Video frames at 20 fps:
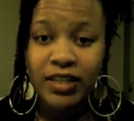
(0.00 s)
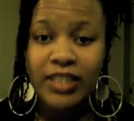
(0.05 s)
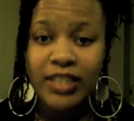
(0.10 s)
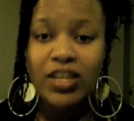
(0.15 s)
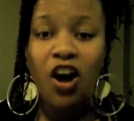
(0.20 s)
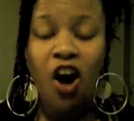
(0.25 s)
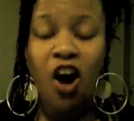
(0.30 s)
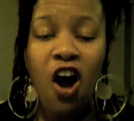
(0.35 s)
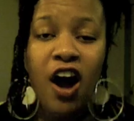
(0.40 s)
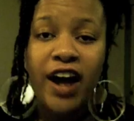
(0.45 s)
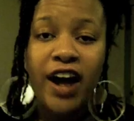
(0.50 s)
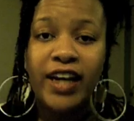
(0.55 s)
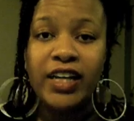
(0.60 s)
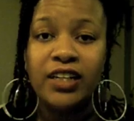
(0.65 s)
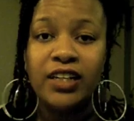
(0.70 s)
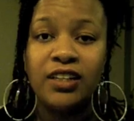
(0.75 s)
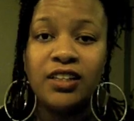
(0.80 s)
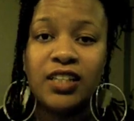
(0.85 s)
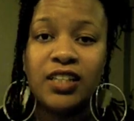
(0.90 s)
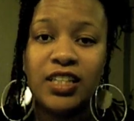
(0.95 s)
It's
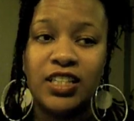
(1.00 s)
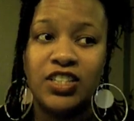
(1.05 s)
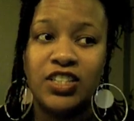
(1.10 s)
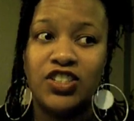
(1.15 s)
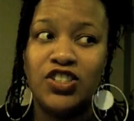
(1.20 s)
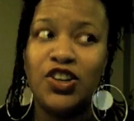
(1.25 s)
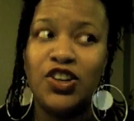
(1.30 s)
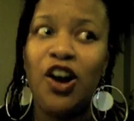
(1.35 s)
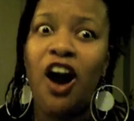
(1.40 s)
hard because you're